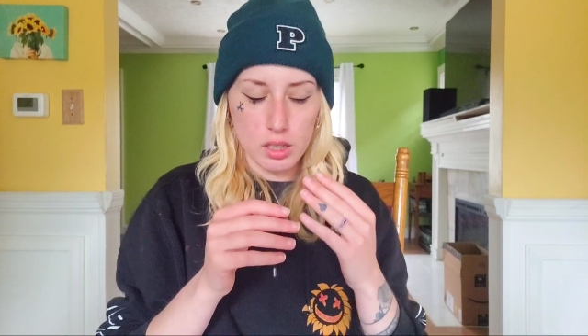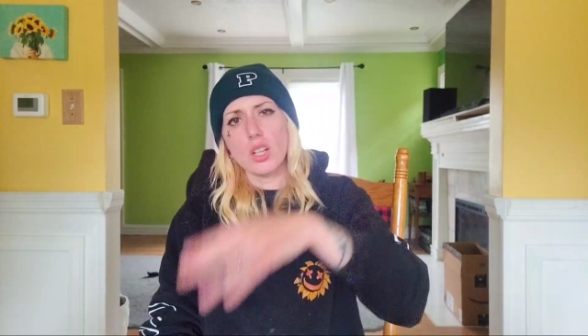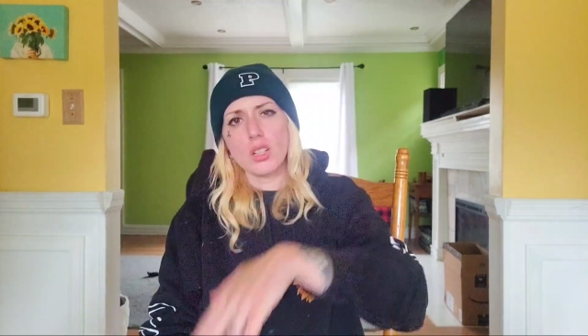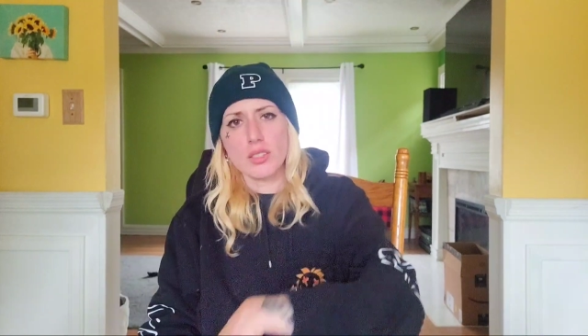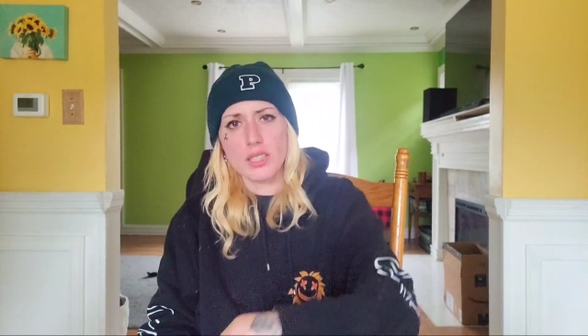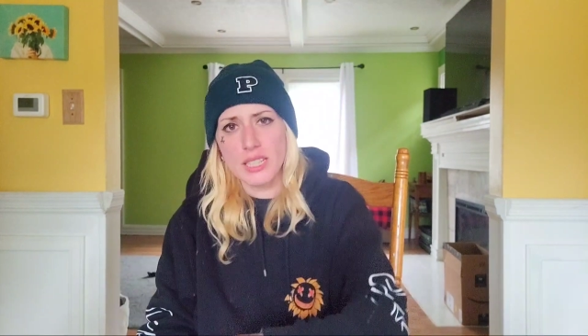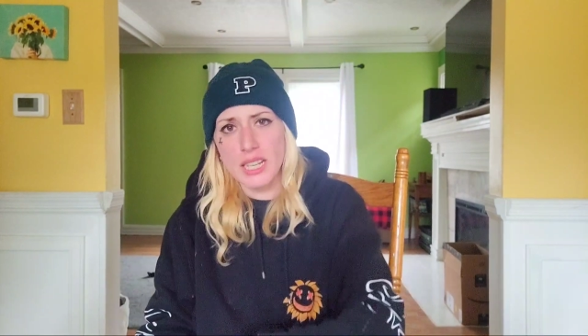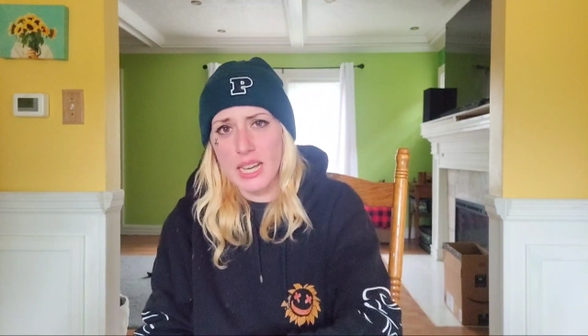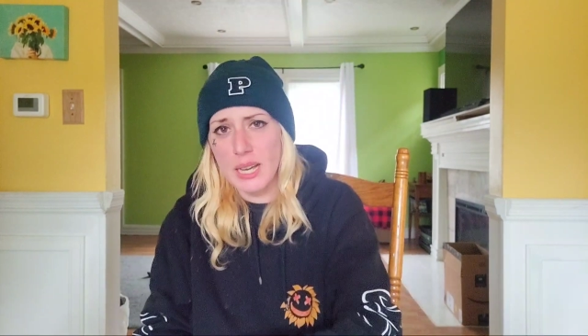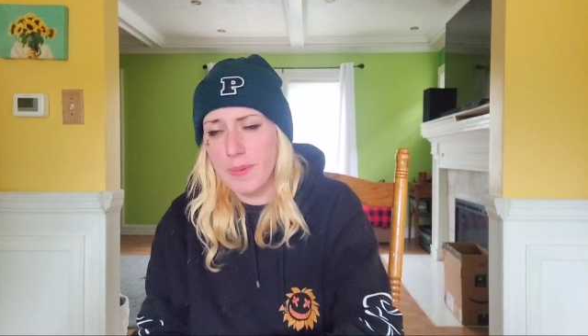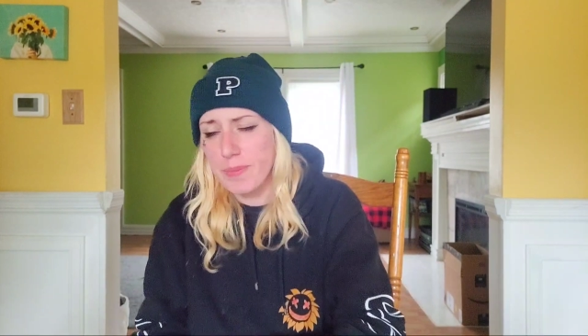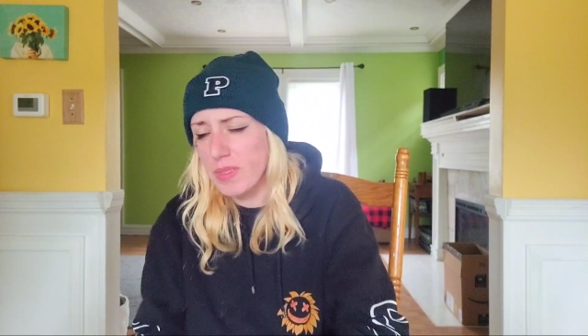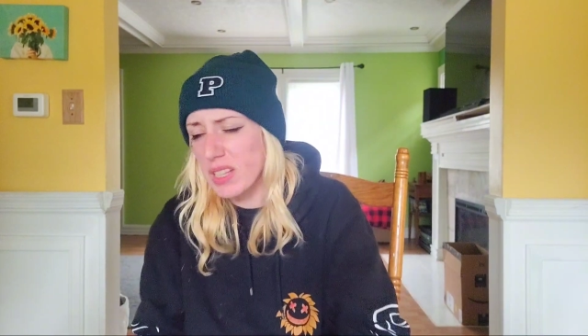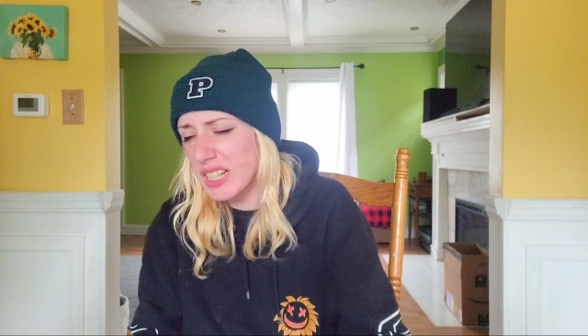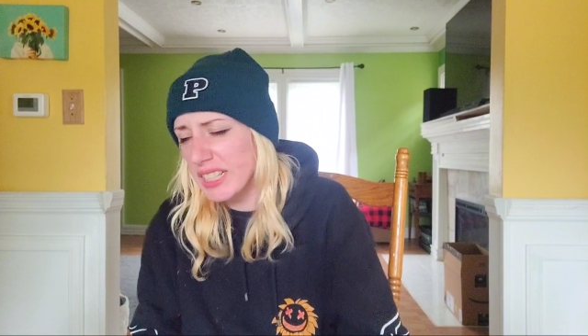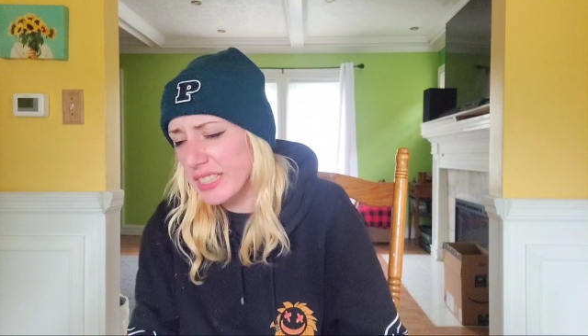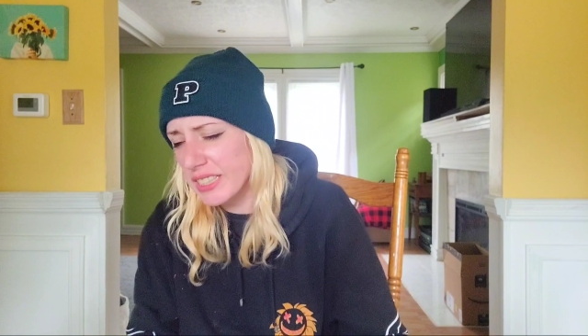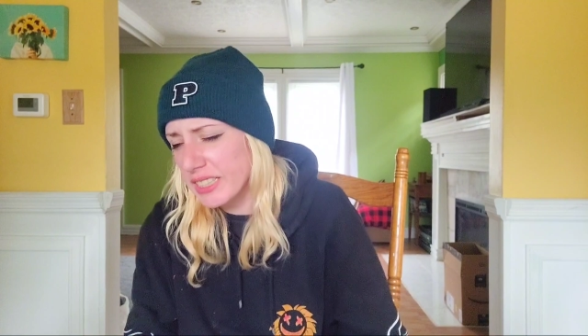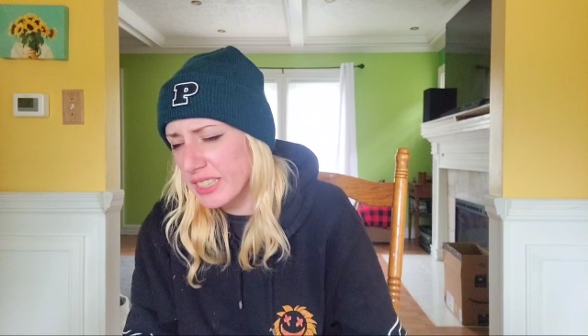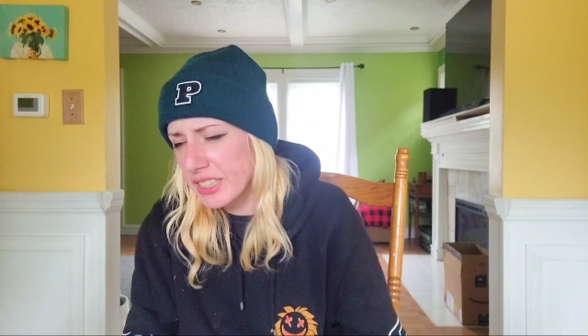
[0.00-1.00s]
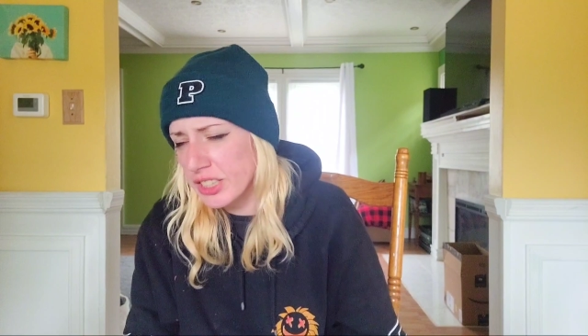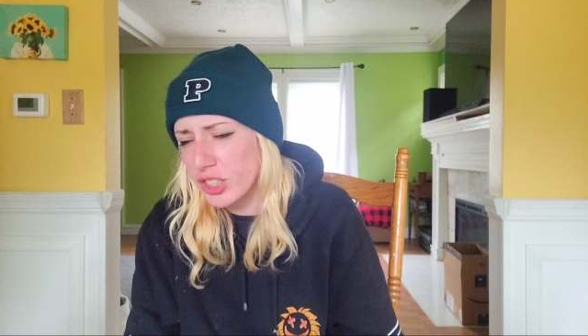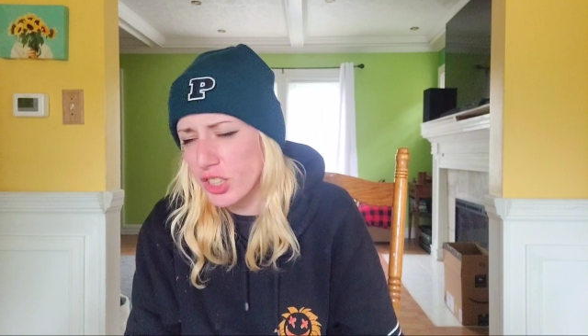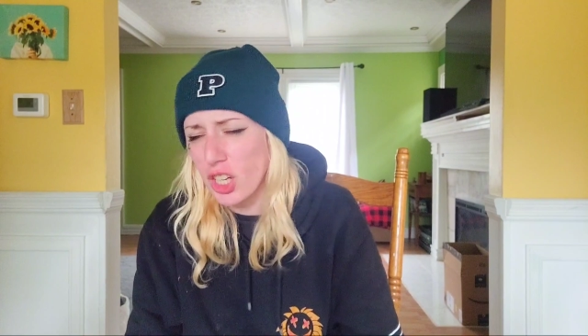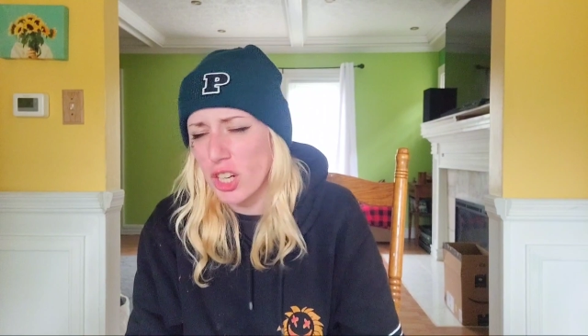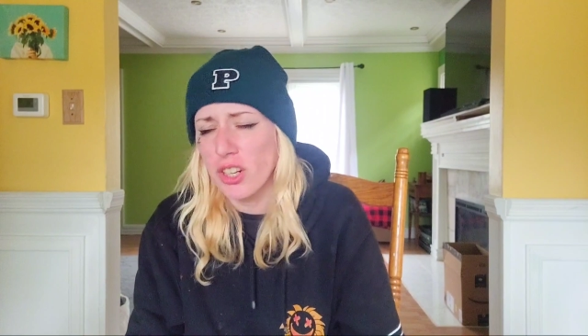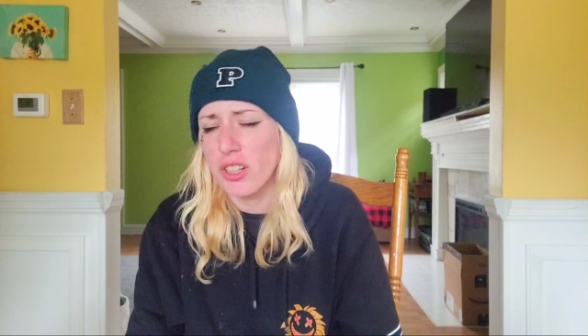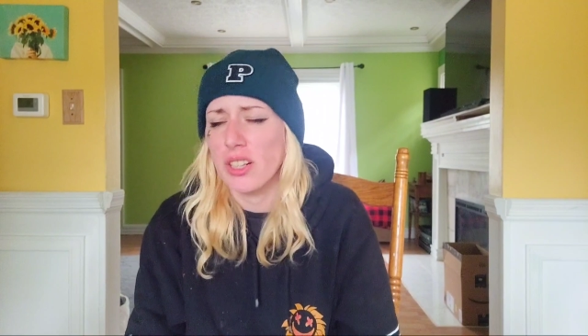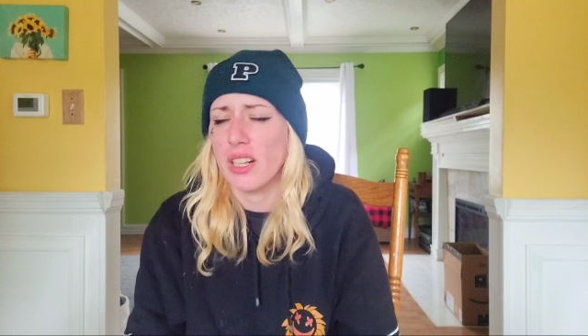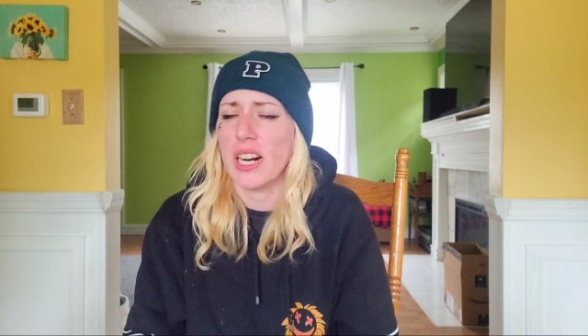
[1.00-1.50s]
Okay, let's get
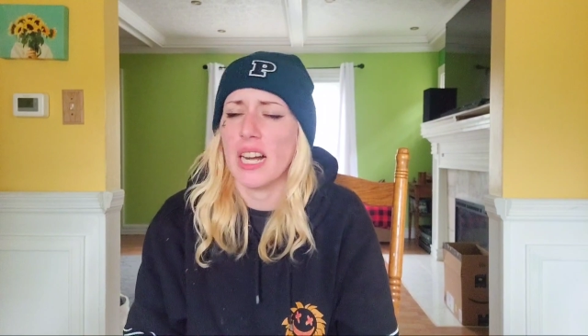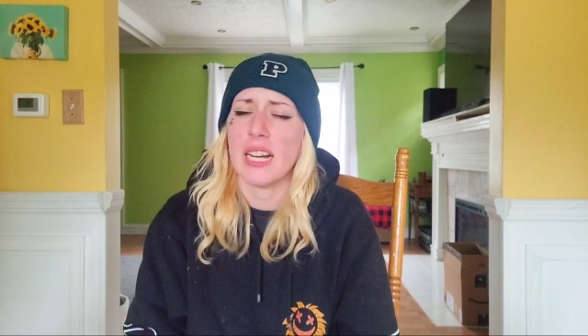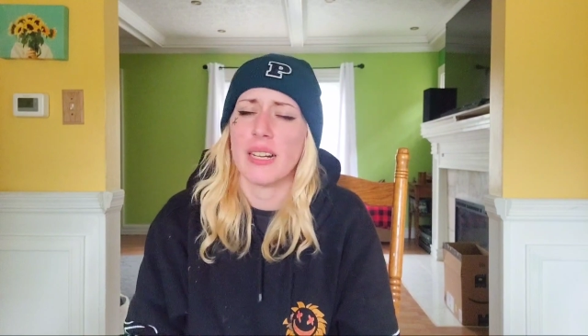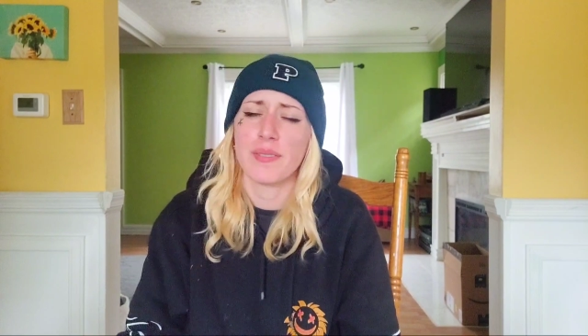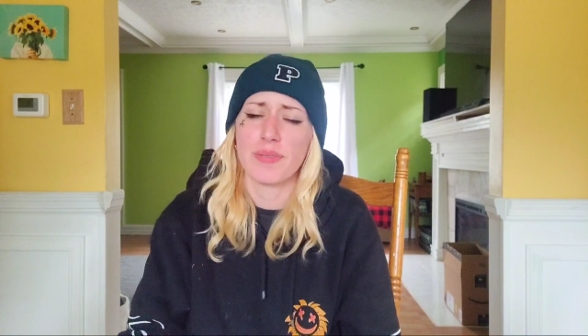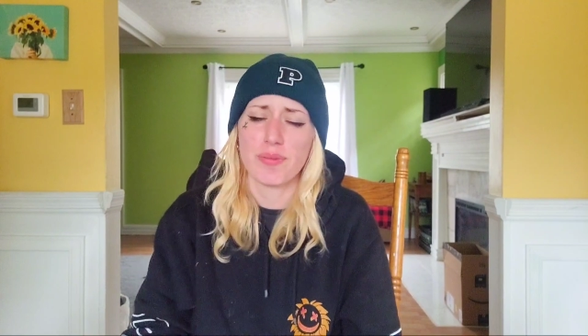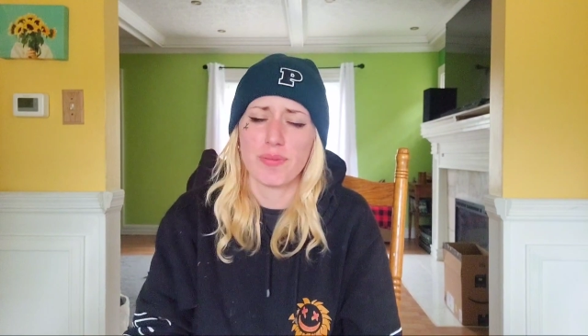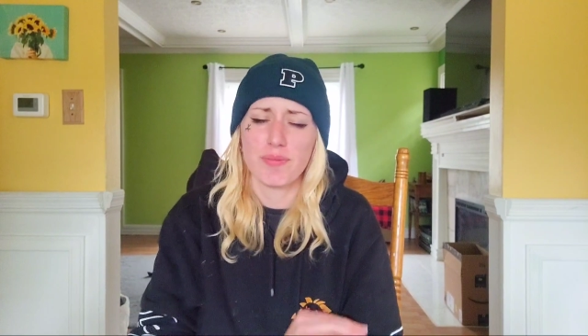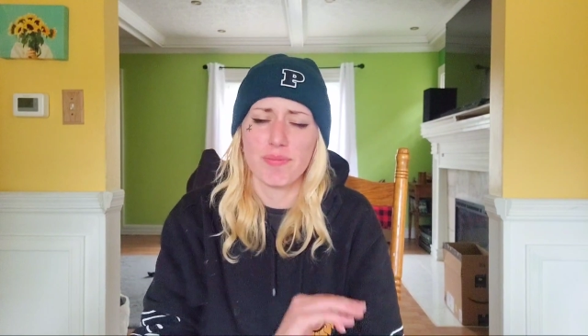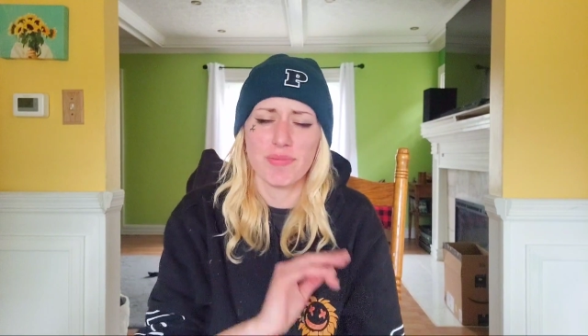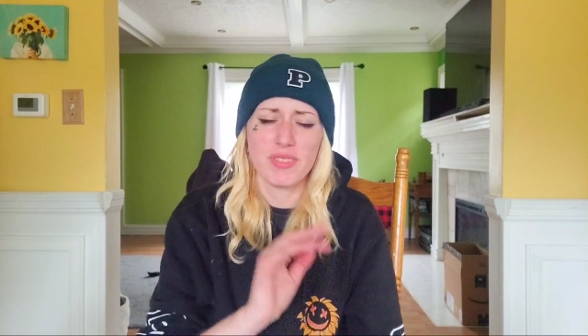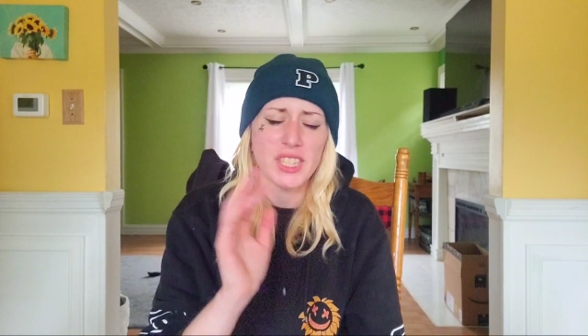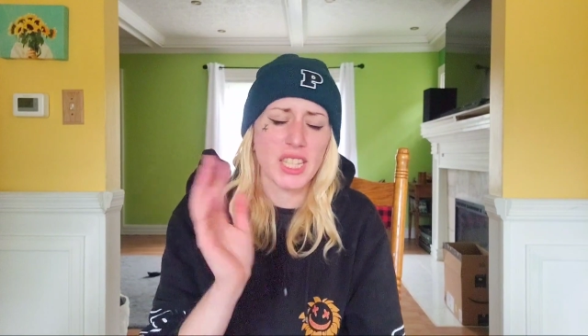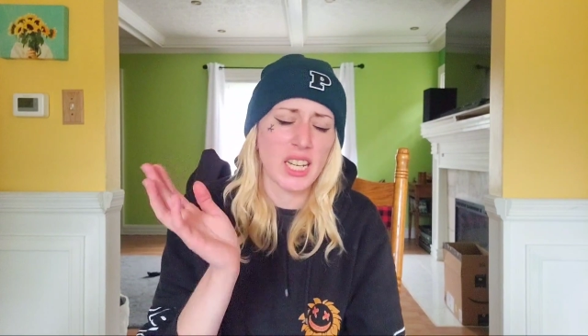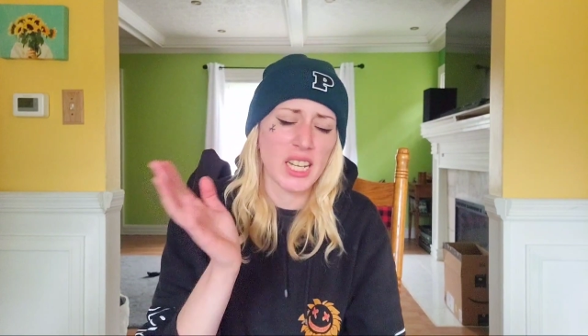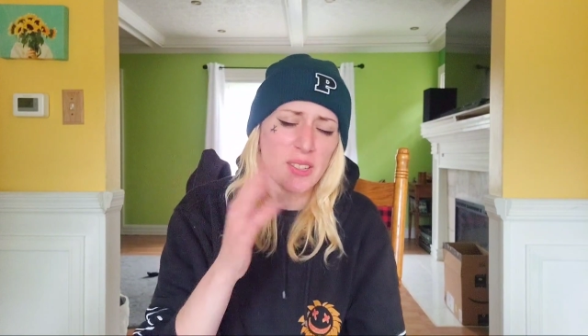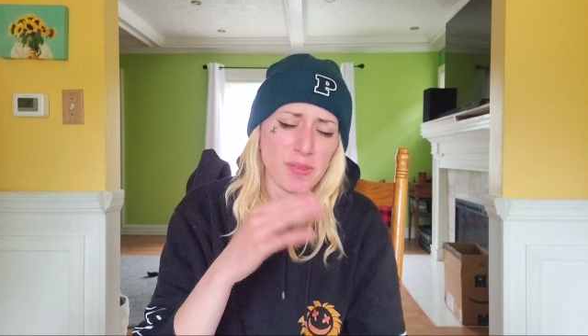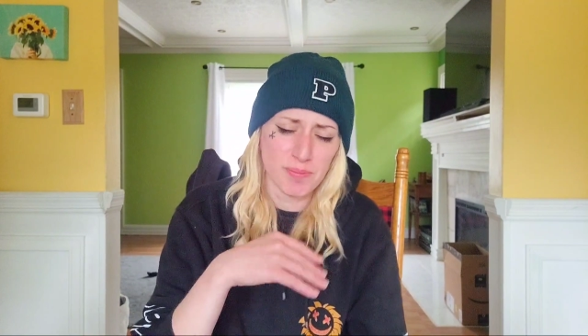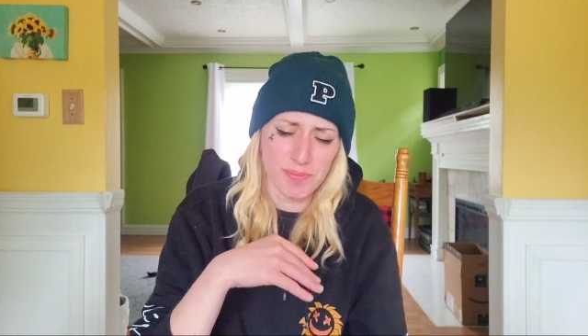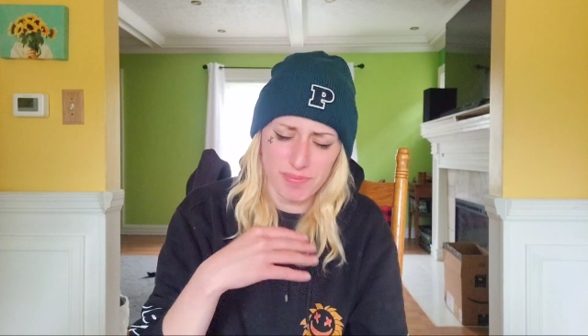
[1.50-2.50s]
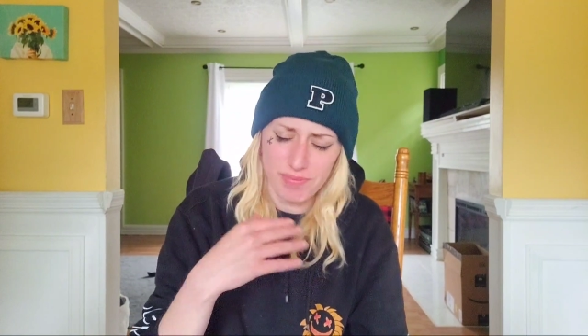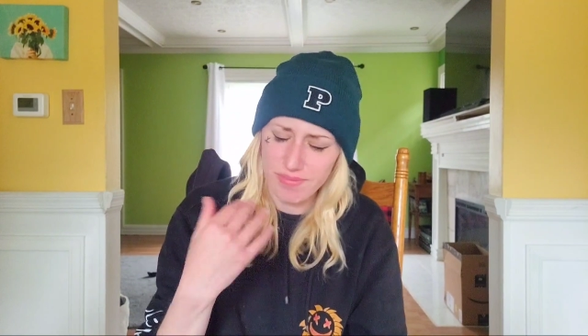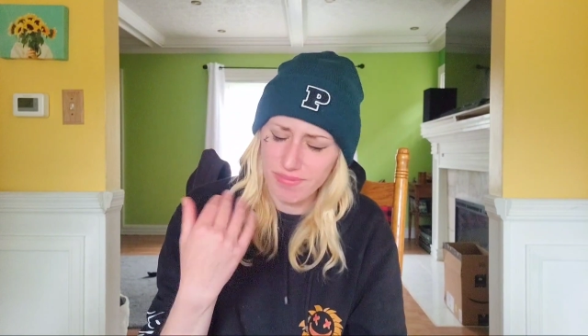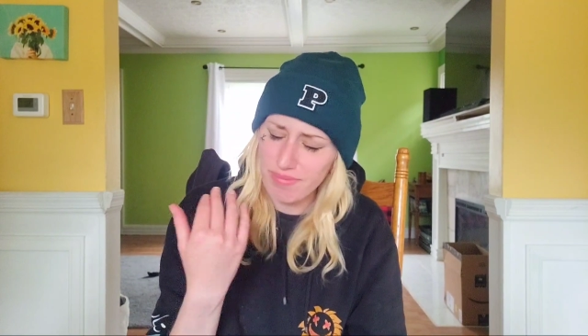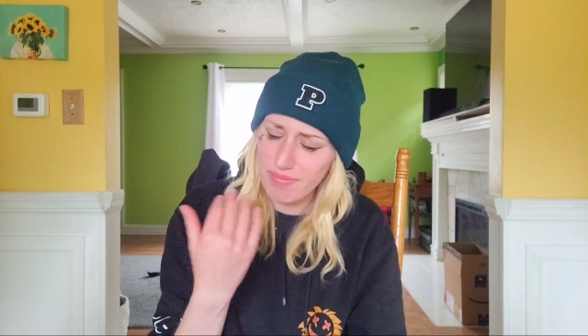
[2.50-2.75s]
started. I'm done